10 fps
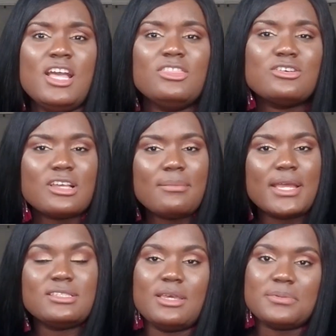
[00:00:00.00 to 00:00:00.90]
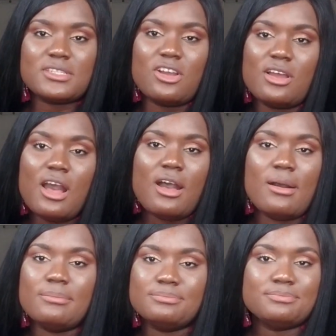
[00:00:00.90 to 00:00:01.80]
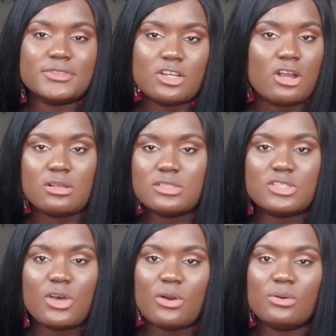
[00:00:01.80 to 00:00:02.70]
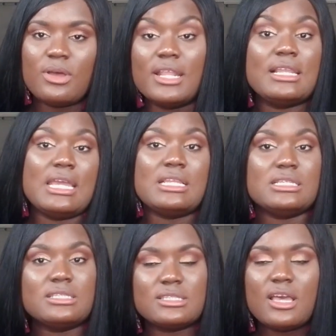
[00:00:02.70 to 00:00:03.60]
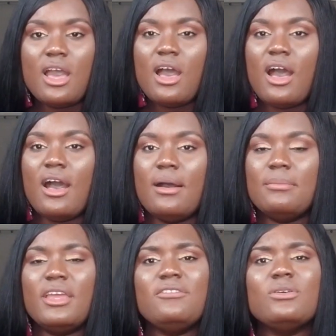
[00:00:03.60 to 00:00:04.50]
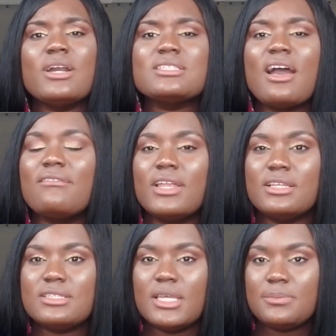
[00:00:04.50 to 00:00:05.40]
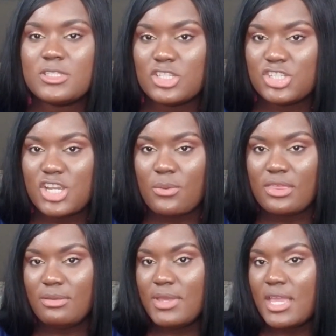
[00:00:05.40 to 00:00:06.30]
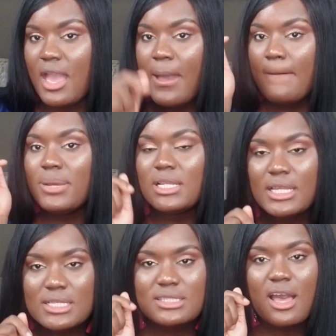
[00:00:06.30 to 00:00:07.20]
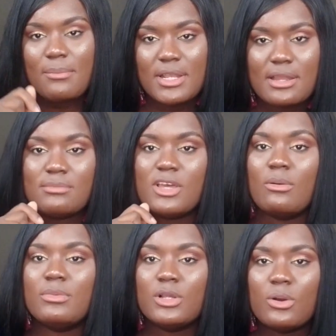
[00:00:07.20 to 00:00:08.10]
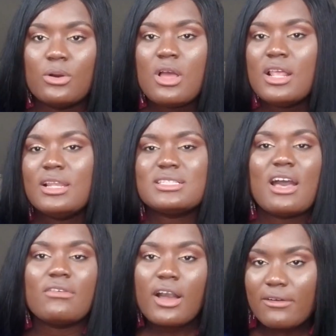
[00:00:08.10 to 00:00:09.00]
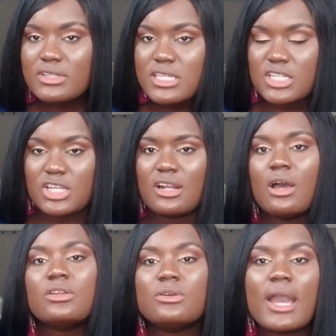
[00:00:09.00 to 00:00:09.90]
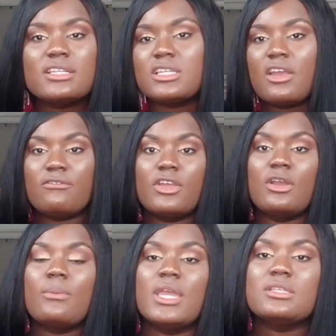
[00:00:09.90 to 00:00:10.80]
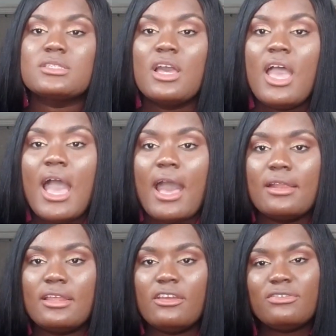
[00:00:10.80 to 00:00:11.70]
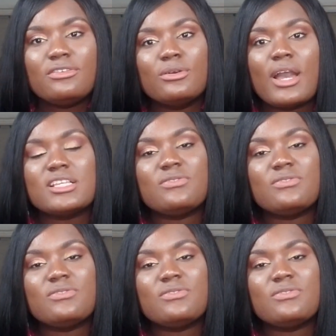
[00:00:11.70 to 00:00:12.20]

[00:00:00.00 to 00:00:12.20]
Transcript: those are my tips, girls, so, and ladies. If you guys have any tips to share with me, please comment them down below. Let's have a conversation. How do you guys care for your wigs? And if you guys